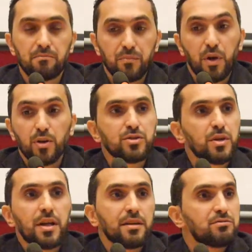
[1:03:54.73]
because
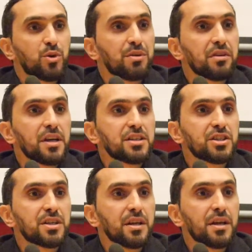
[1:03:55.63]
the
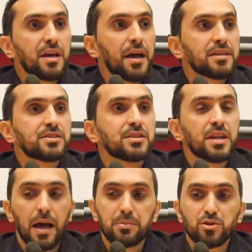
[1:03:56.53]
revelation is an
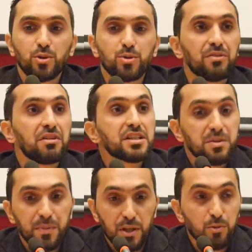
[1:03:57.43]
absolute revelation,
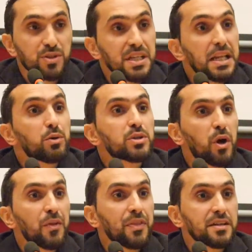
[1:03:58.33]
but it was dealing with the
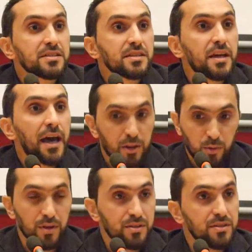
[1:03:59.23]
context, and it
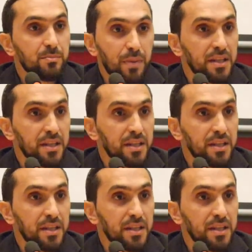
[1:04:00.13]
was by